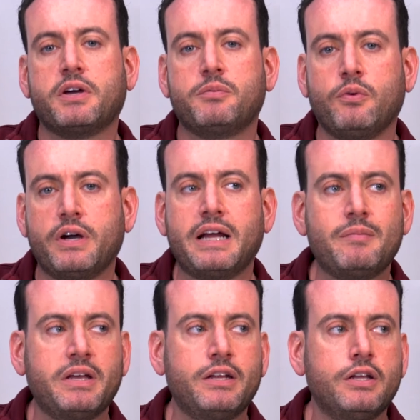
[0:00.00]
a good point. I
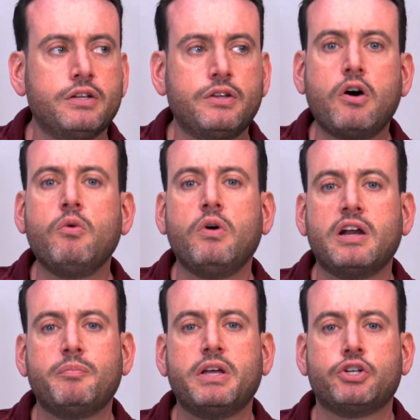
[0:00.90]
mean, you don't
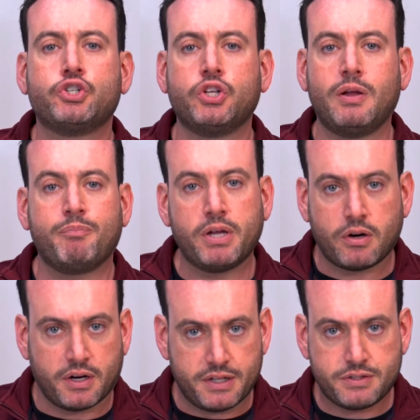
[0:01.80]
want to be a schlumpy
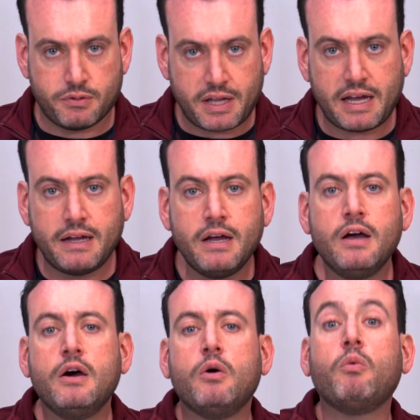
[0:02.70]
artist, okay?
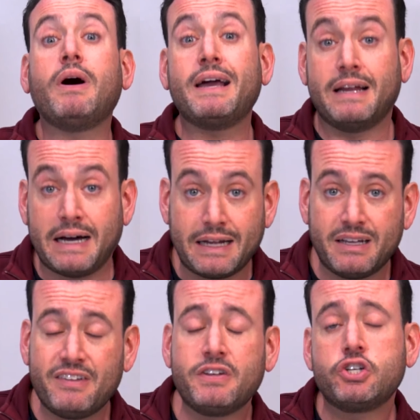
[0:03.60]
Why not?
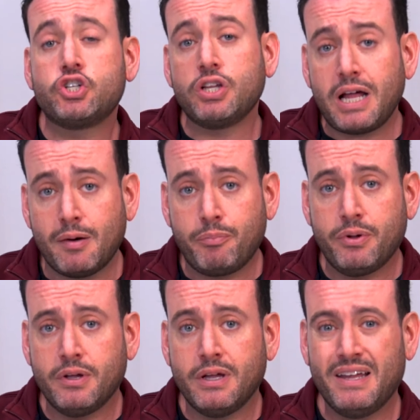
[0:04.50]
If you schlump,
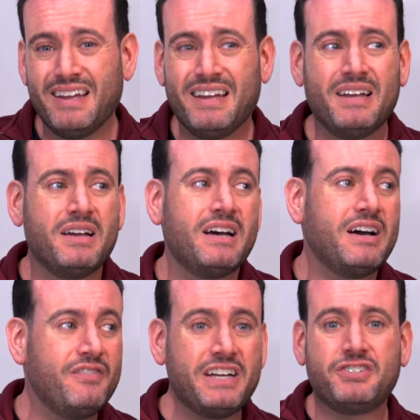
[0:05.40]

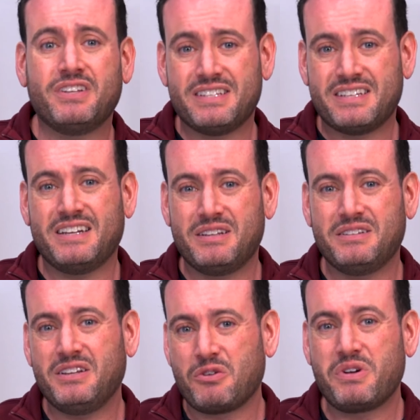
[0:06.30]
eventually that's going
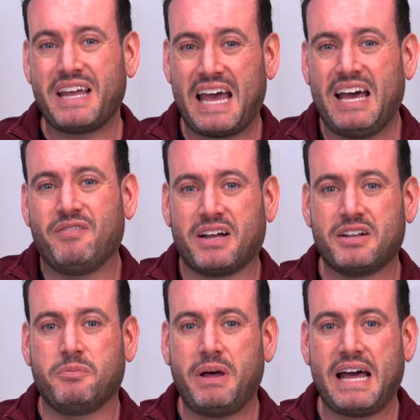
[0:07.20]
to, you know, wreak havoc on
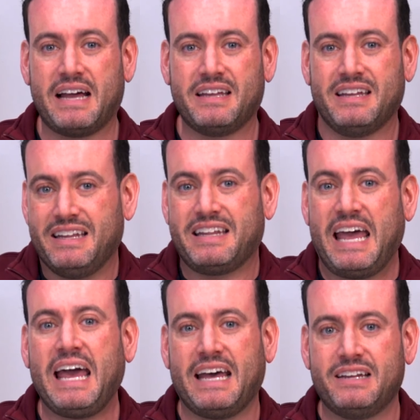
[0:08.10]
your back. It, it
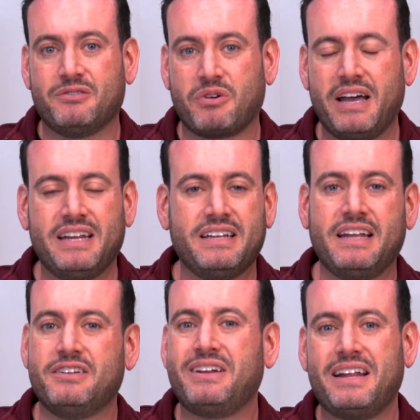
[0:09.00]
can, right? It,
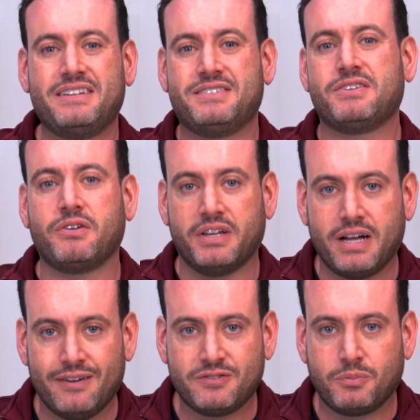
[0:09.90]
and you're not necessarily
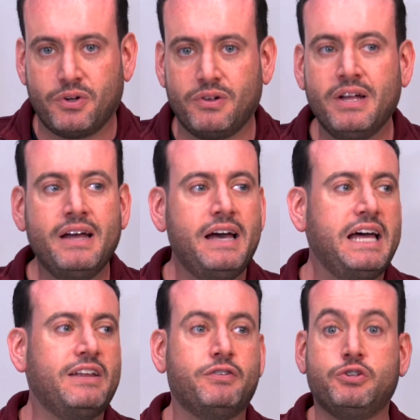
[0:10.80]
comfortable.
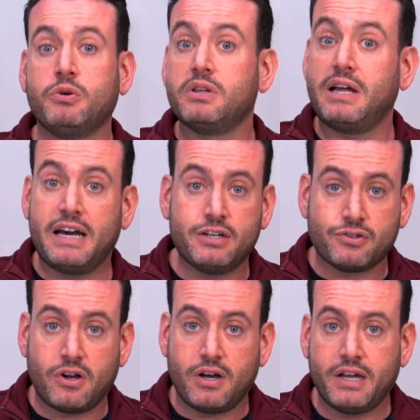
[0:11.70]
And if you do a lot of
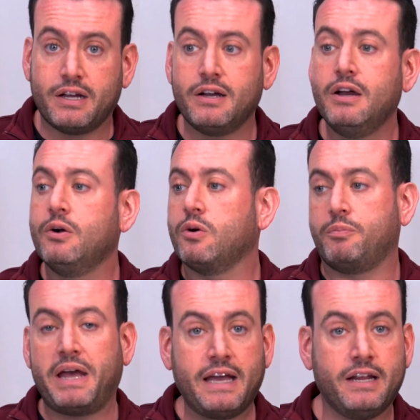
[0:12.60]
drawing or
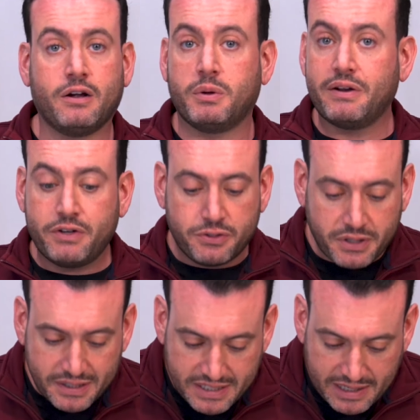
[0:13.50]
painting or whatever you're
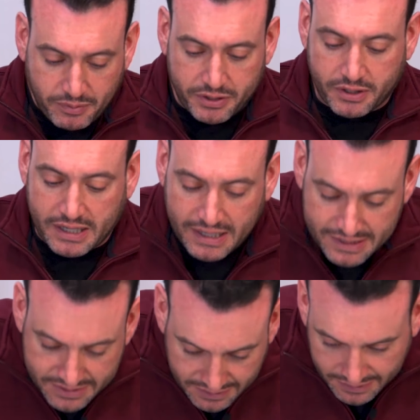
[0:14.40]
doing at a table and you're
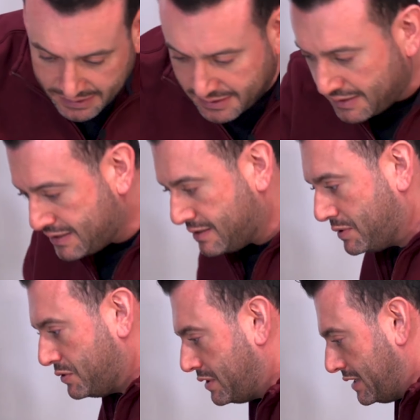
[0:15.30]
constantly like this, let
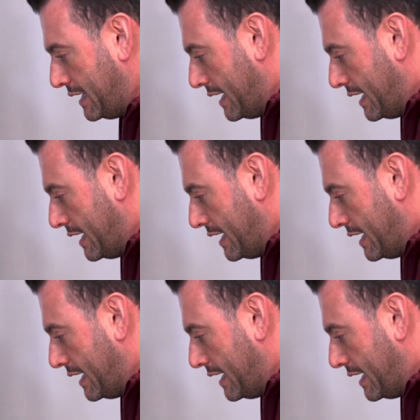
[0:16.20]
me do it at an